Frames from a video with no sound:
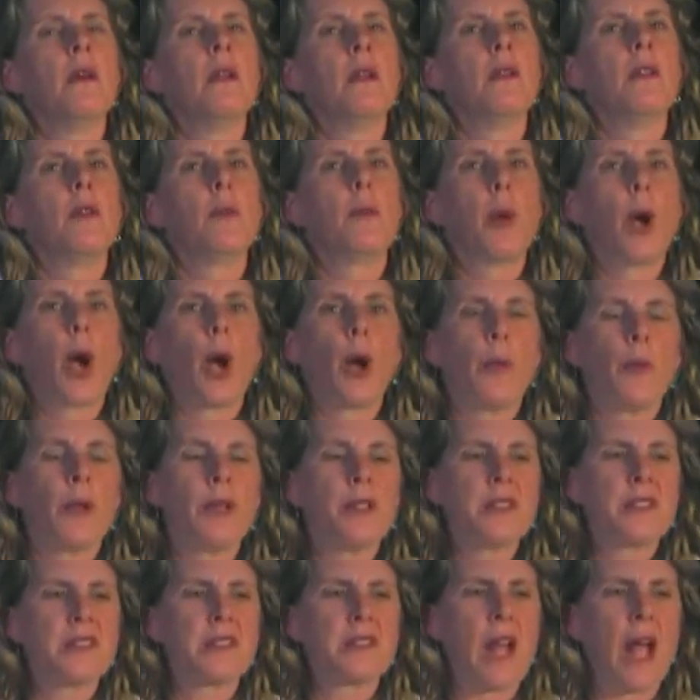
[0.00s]
Department
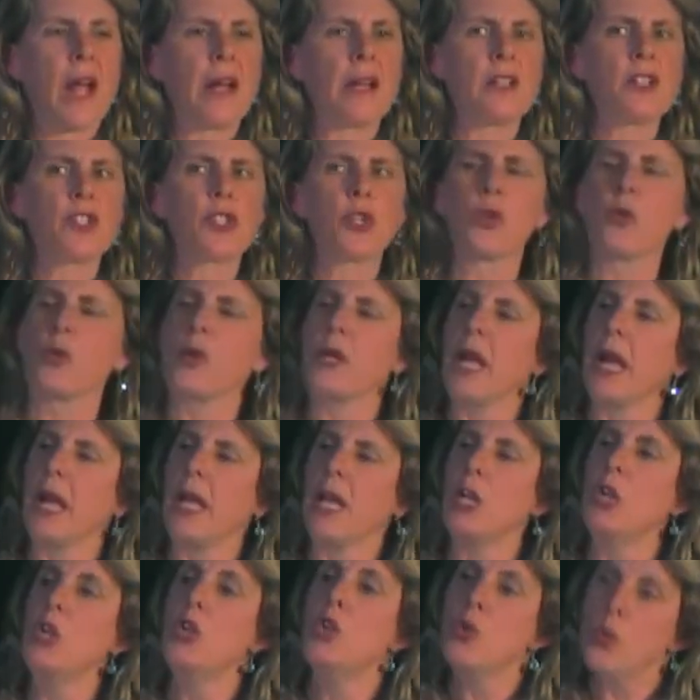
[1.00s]
decided to
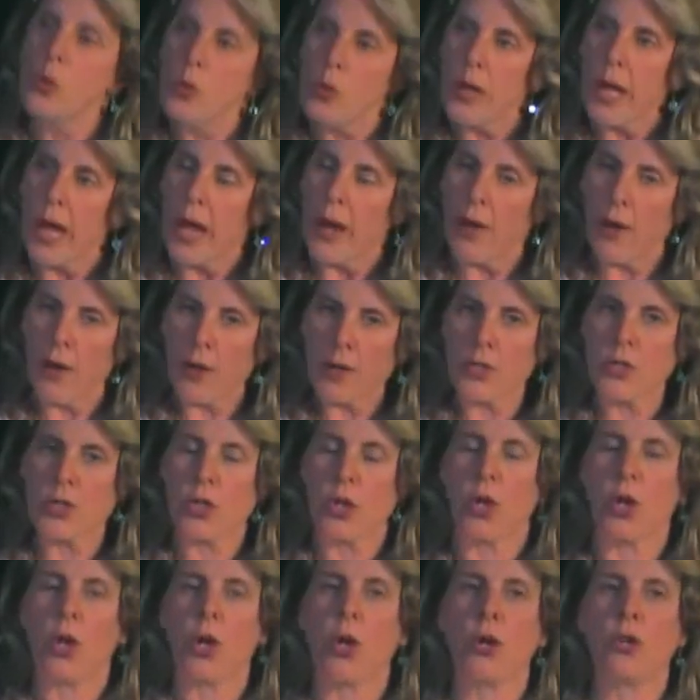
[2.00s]
create a new
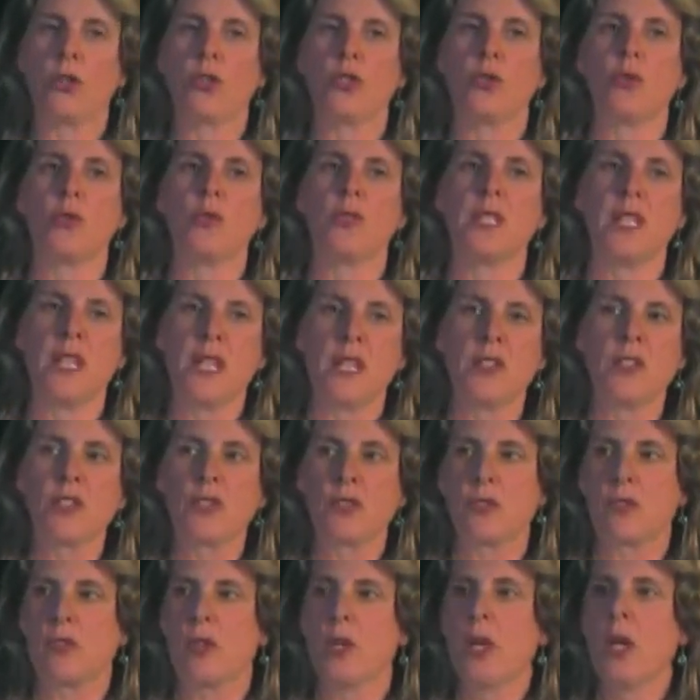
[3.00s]
character to
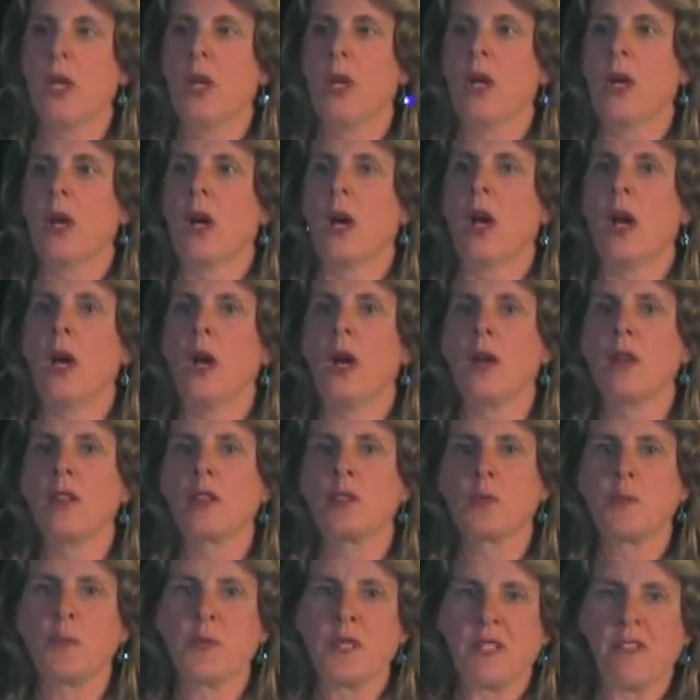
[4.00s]
teach
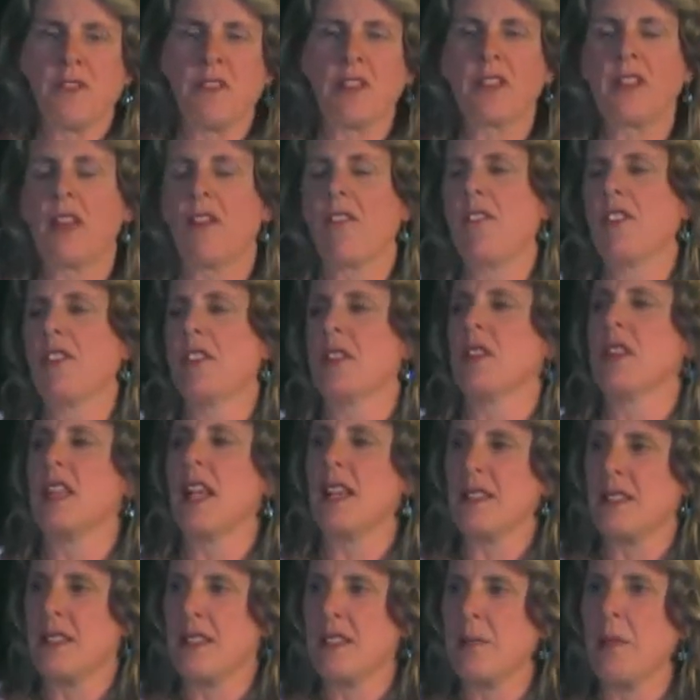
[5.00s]
specific
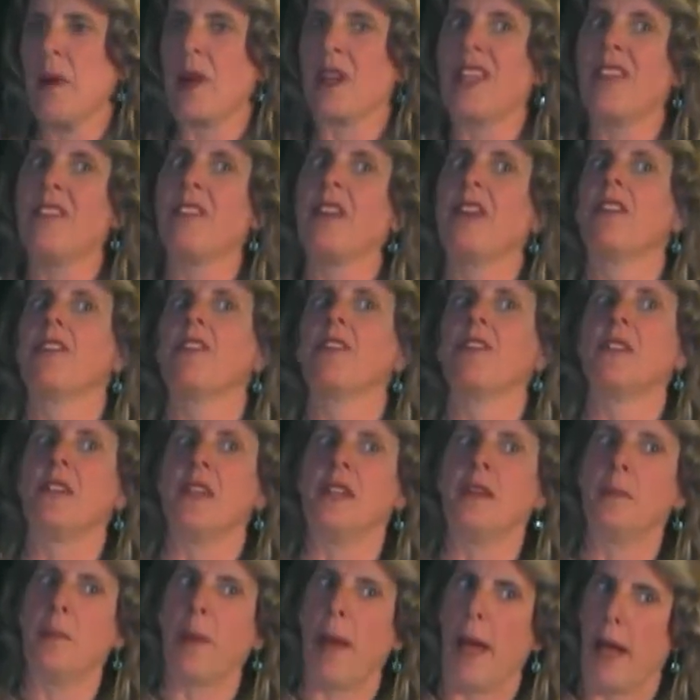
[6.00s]
lessons about giving
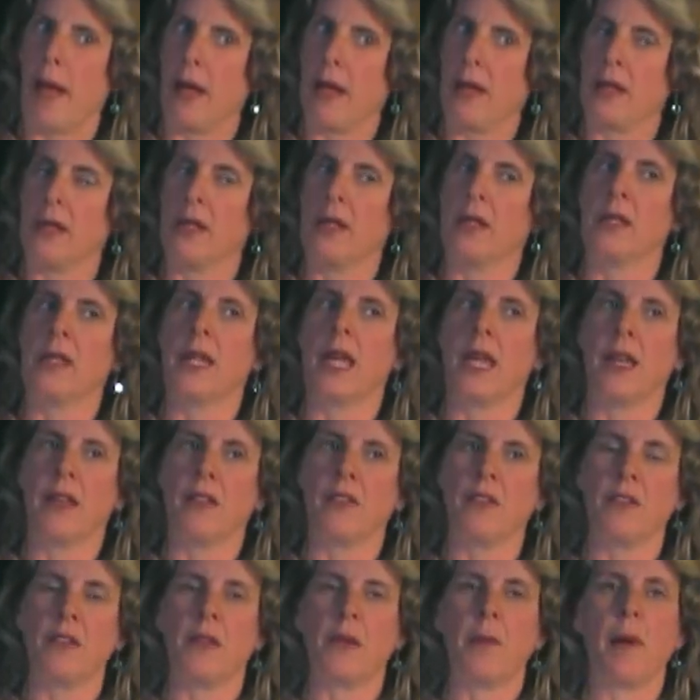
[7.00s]
feedback and
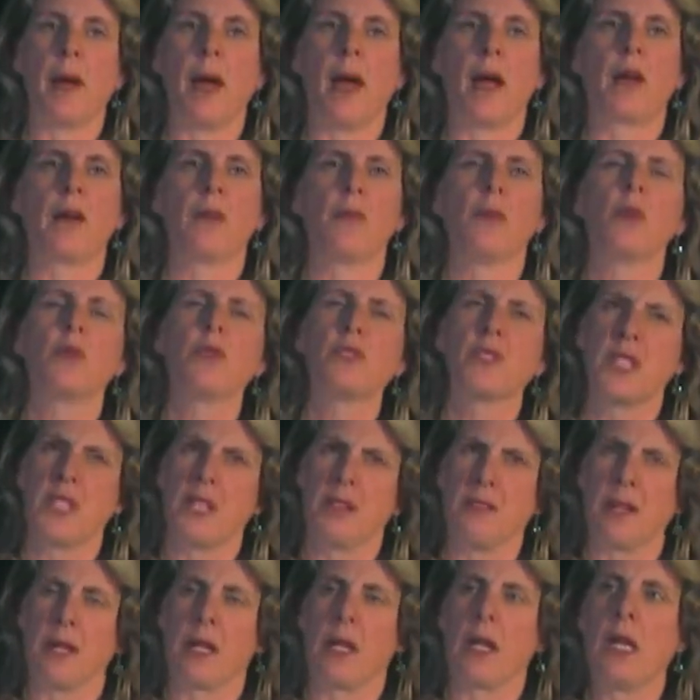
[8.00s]
getting feedback, mostly
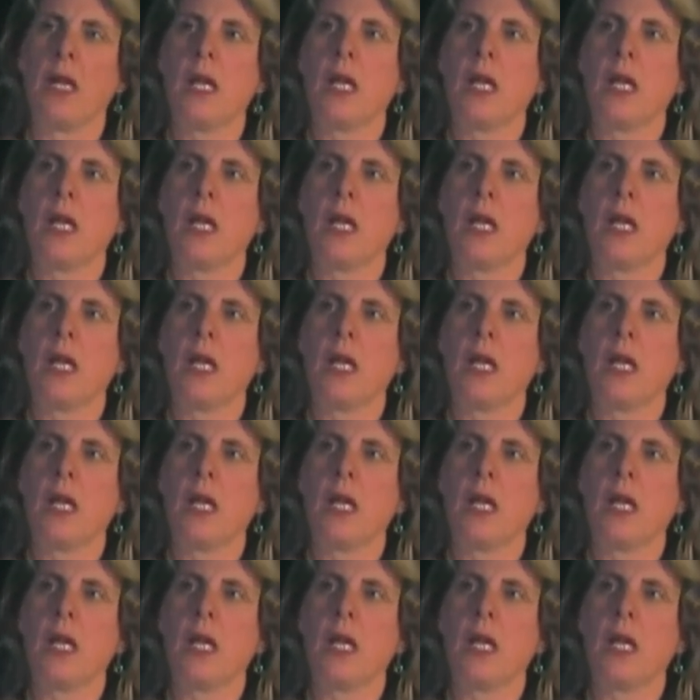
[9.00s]
giving.